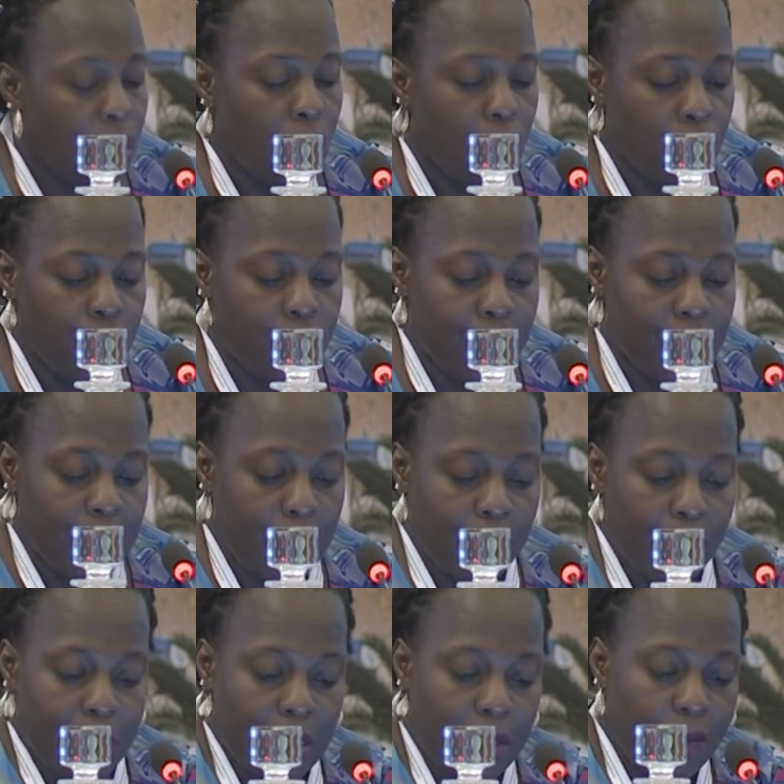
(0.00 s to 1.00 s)

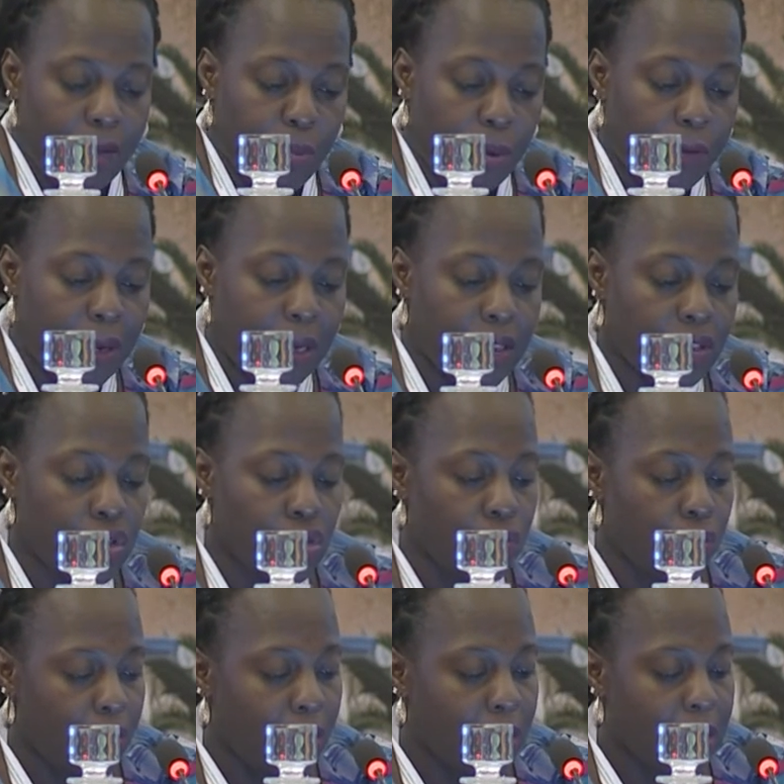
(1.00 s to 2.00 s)
contraceptive prevalence
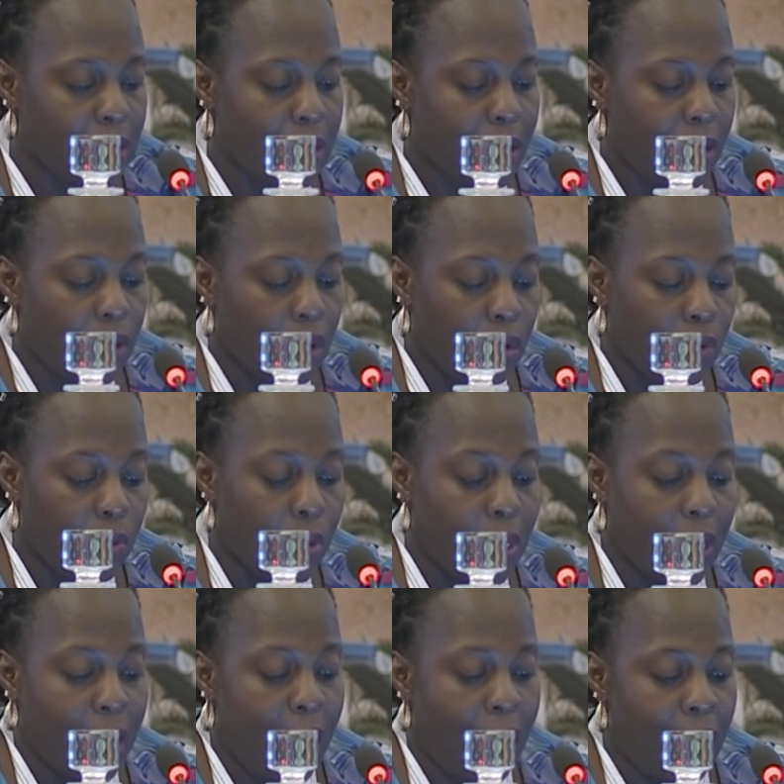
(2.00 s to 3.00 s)
rate
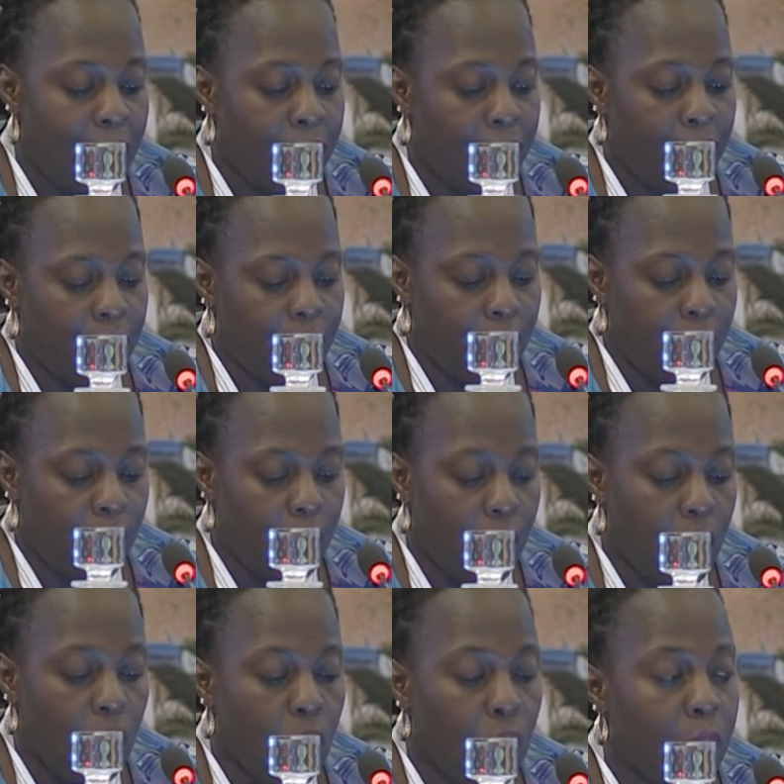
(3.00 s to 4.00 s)
really have
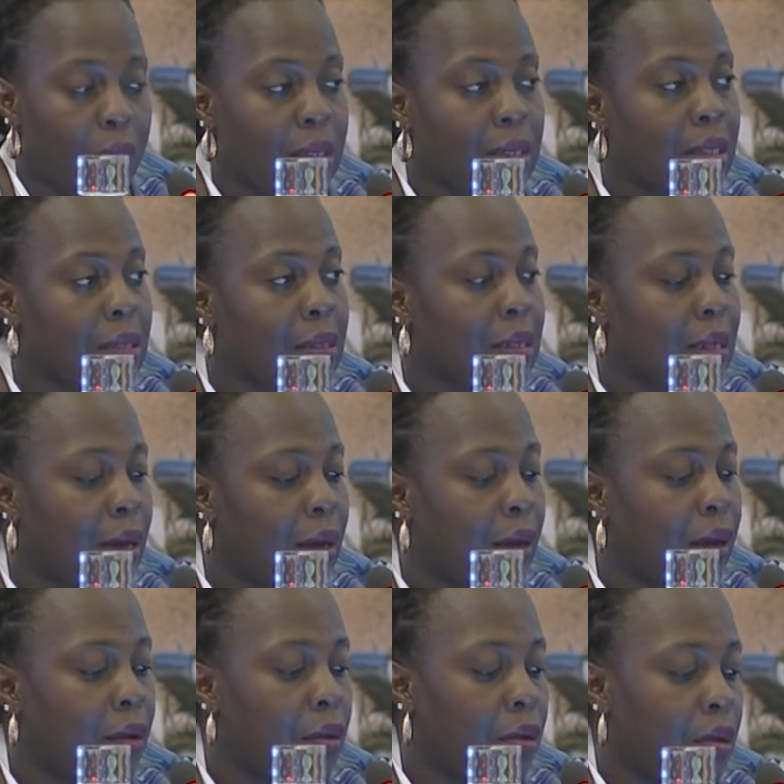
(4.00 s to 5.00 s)
the lowest
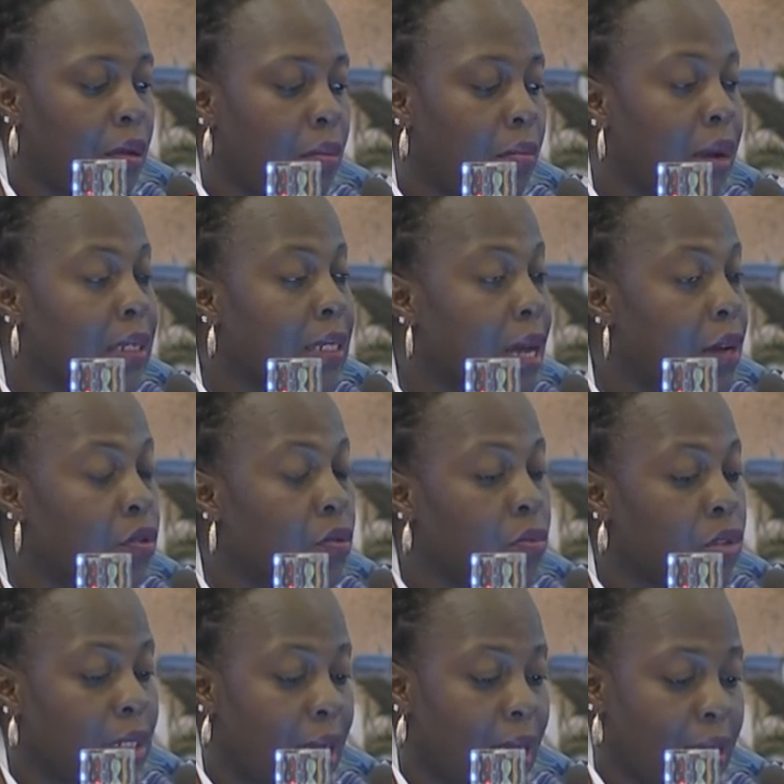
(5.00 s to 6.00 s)
maternal
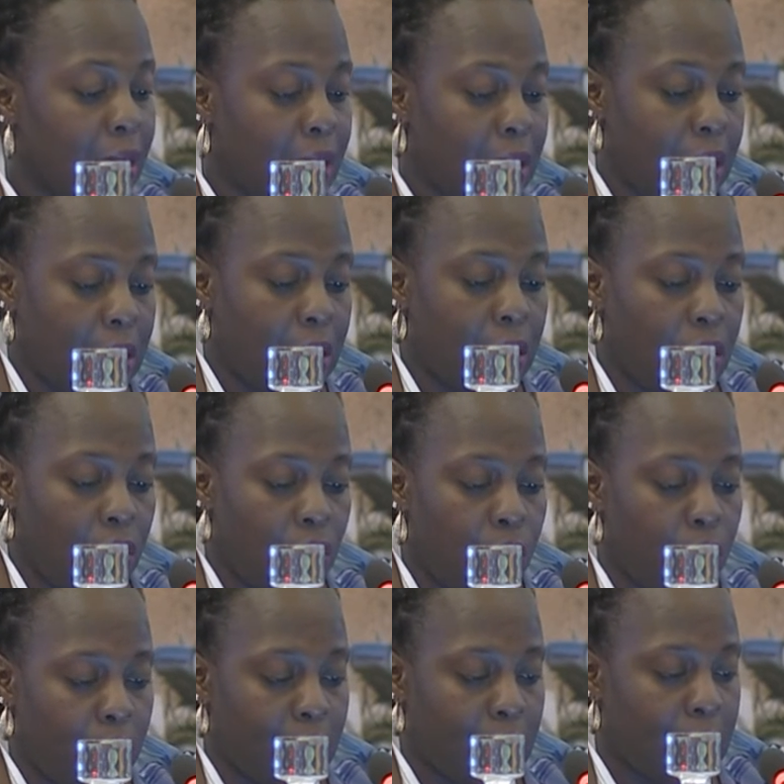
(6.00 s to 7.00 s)
mortality
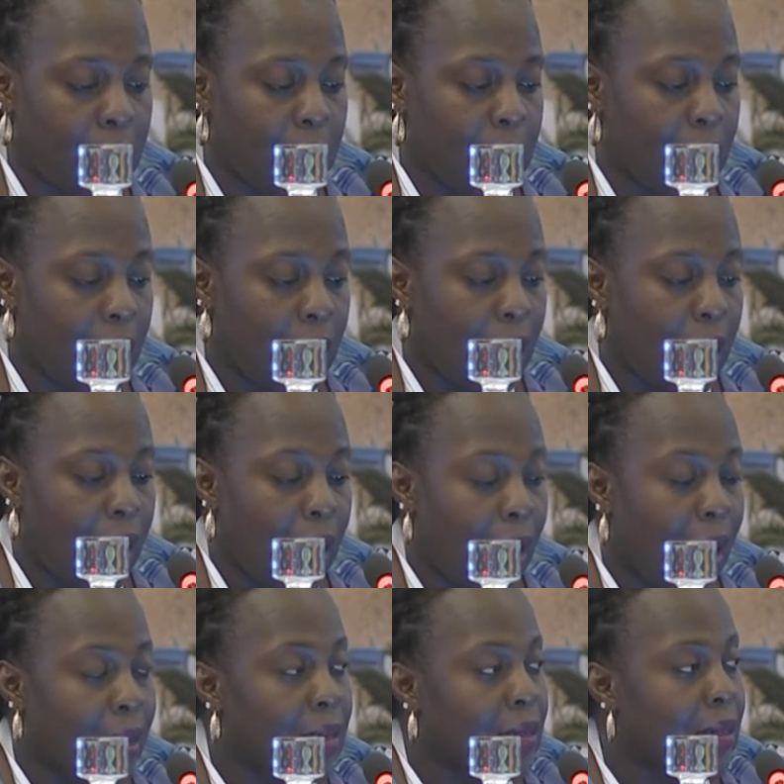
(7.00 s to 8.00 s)
rate.
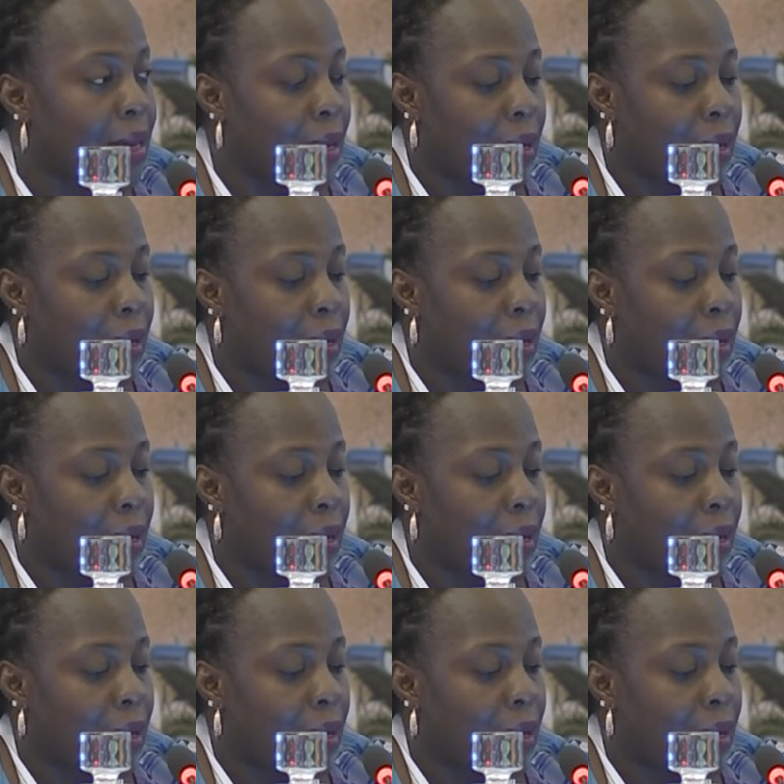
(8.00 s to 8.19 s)
And